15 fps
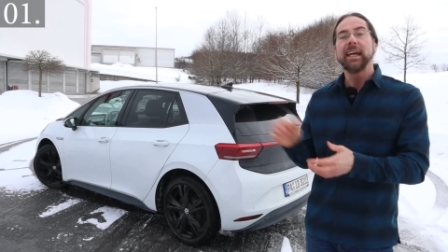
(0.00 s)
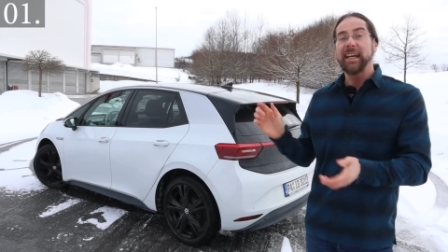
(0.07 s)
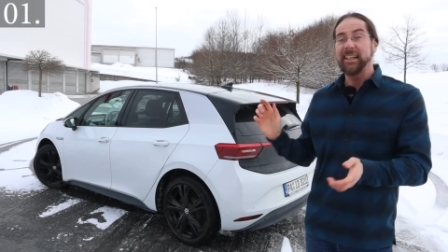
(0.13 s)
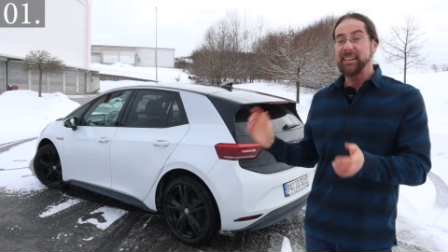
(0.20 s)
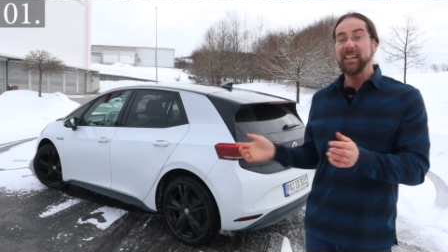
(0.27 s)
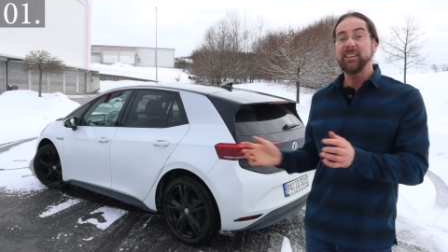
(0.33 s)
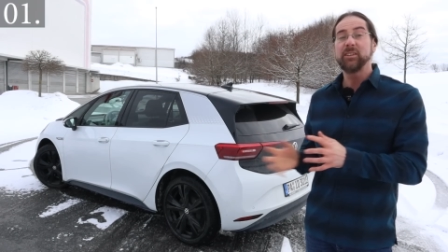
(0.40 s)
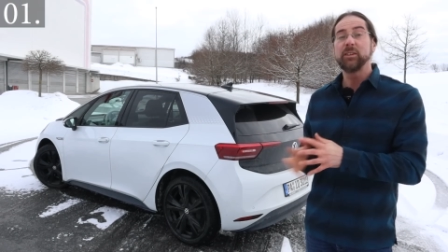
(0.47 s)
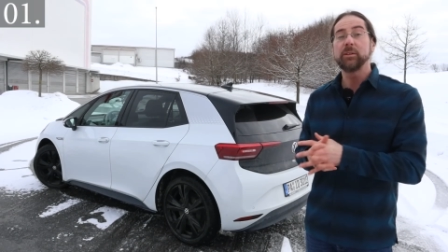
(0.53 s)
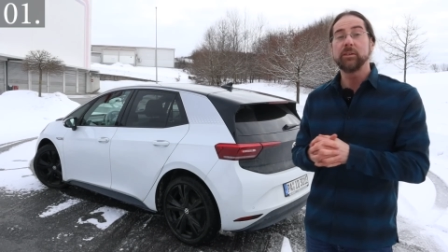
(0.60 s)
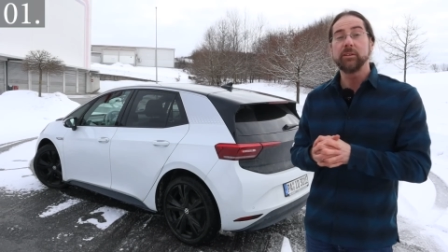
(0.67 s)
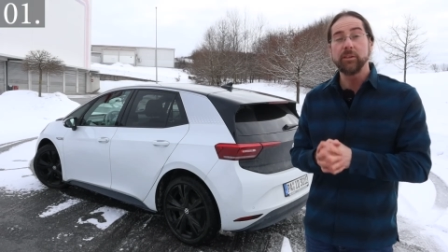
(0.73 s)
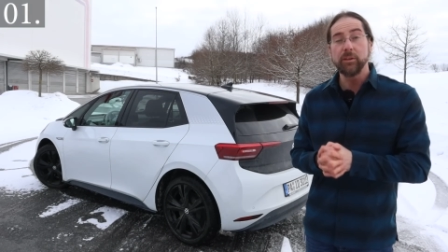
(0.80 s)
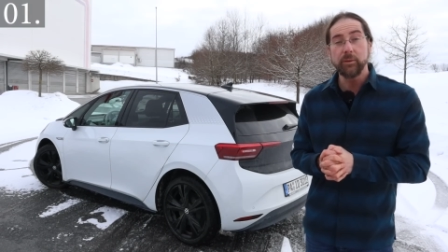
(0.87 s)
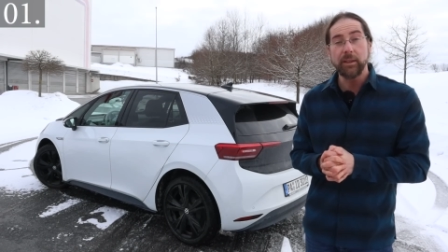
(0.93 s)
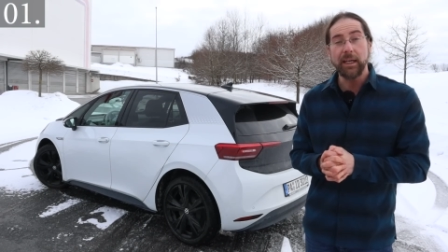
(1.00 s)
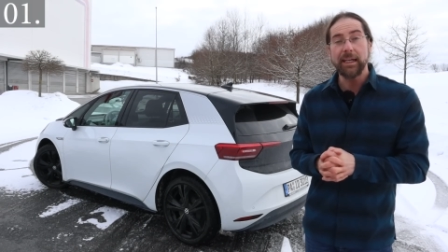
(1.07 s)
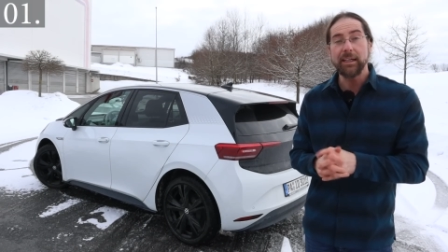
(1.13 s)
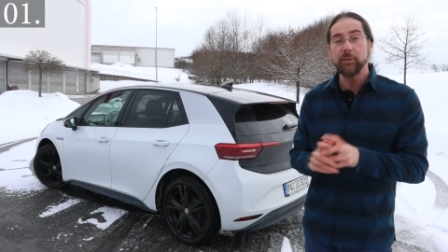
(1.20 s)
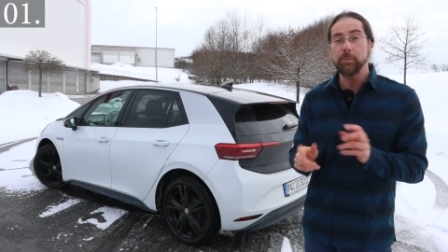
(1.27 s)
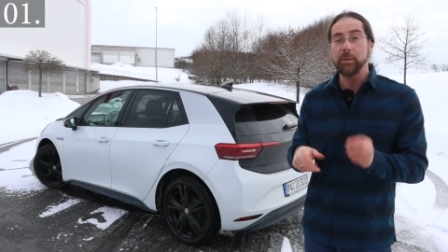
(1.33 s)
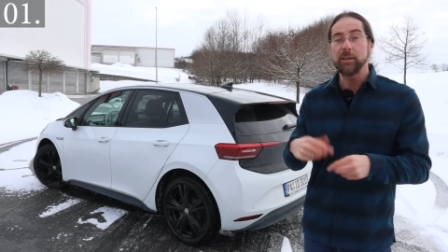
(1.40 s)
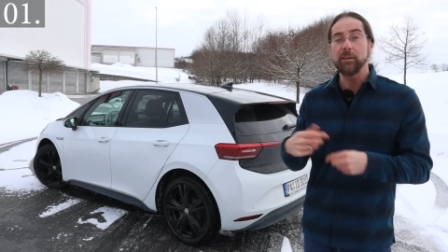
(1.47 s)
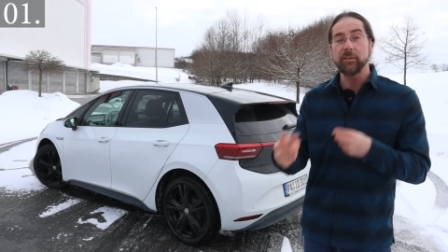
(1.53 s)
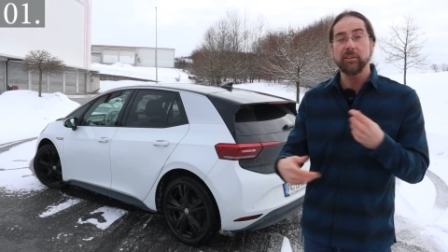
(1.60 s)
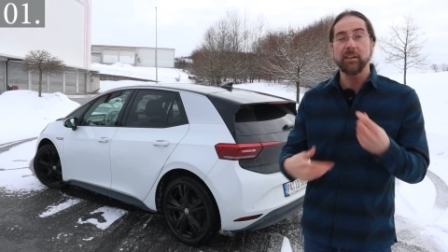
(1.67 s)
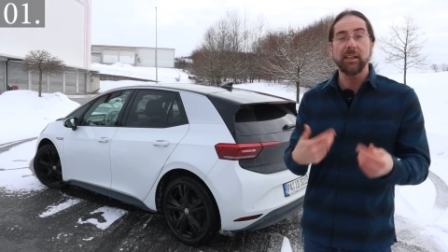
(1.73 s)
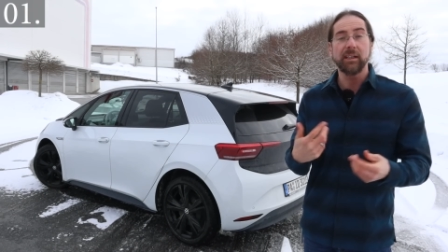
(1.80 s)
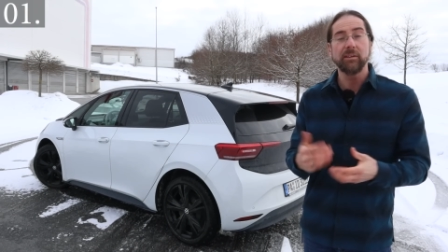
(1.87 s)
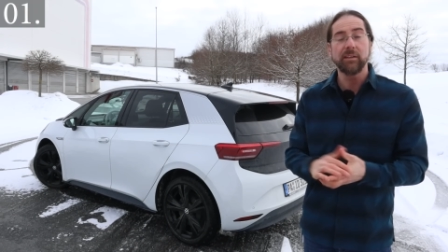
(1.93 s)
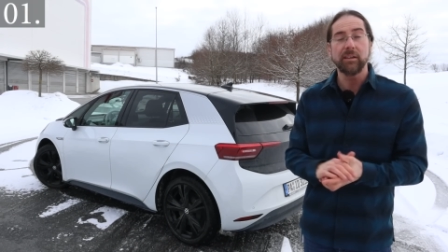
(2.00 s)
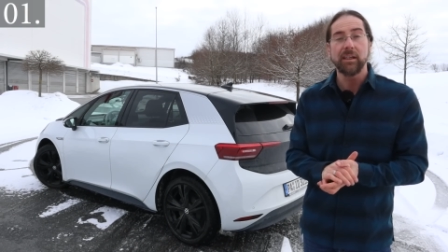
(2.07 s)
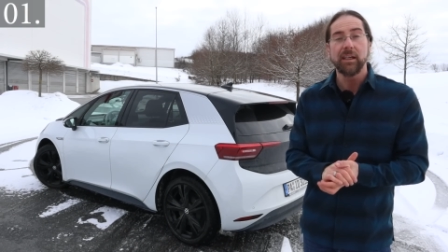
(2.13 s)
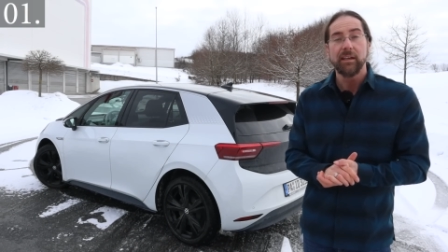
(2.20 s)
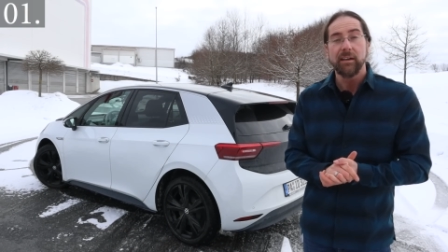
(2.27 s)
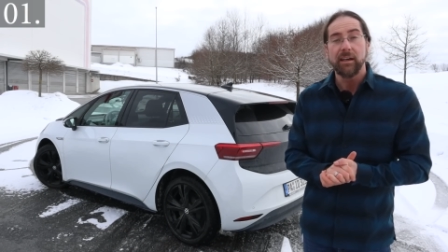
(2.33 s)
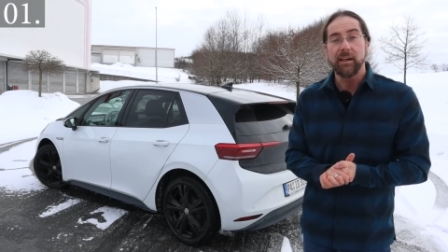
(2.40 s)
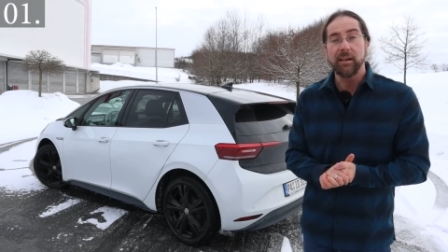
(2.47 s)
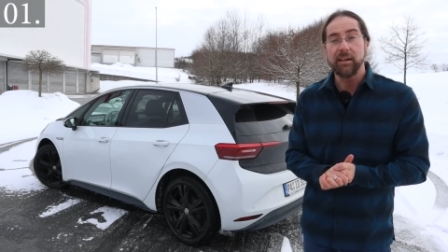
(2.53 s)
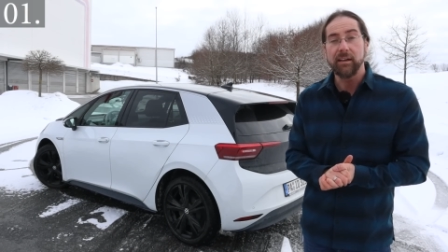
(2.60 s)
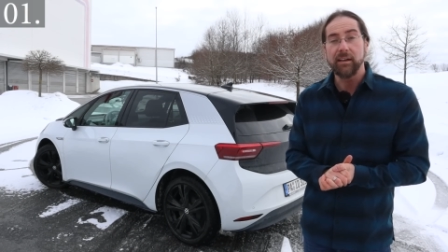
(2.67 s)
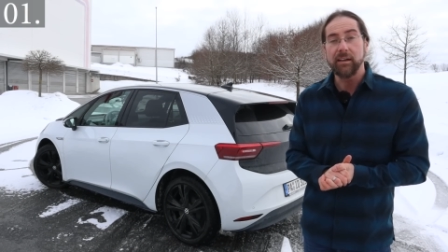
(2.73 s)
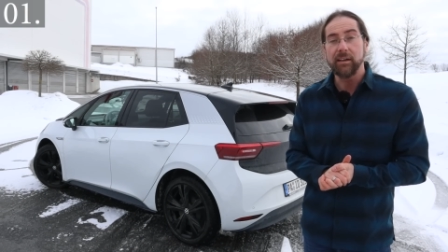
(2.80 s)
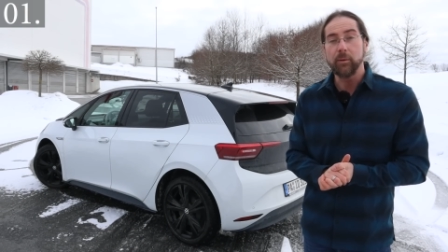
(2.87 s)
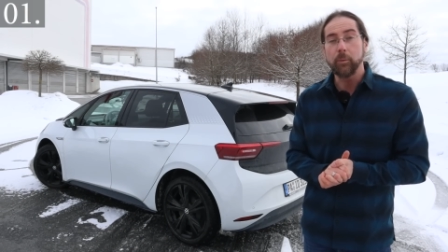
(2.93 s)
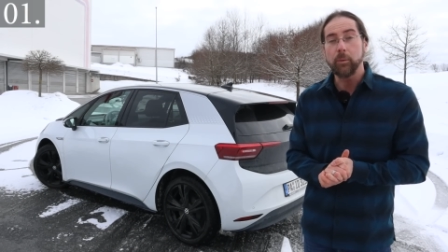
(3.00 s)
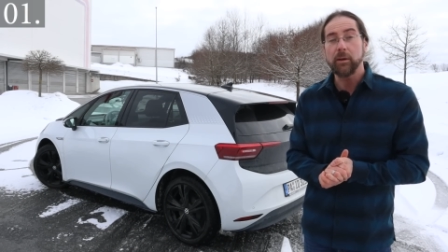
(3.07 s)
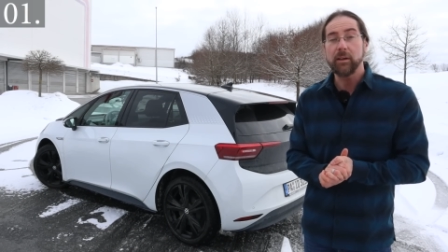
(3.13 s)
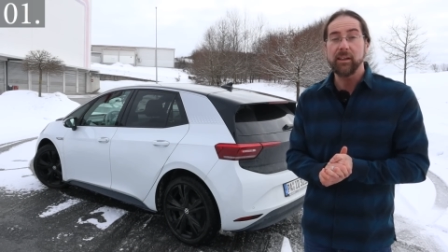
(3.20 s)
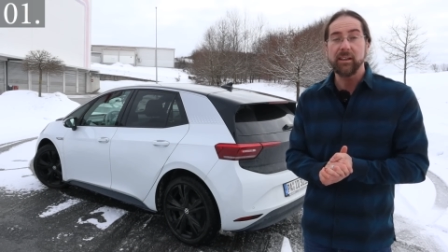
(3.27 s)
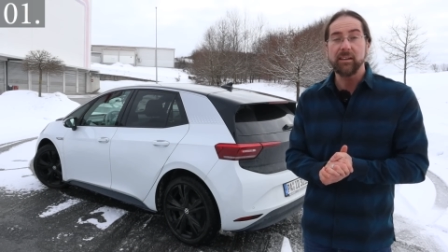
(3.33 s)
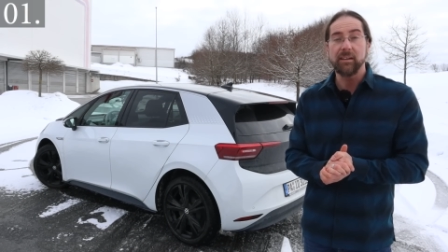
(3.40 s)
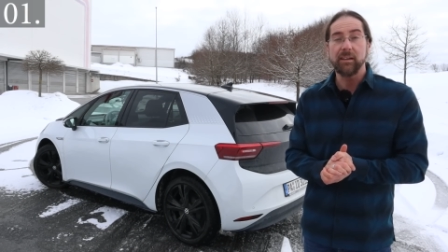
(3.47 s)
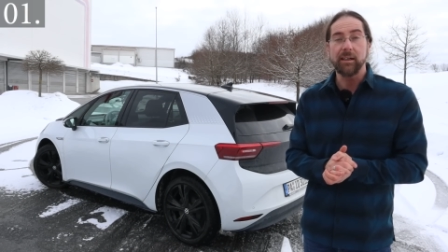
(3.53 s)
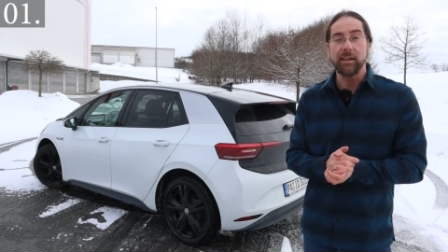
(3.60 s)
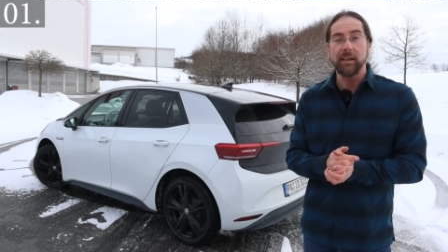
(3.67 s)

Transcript: And that took 2 days because they couldn't work it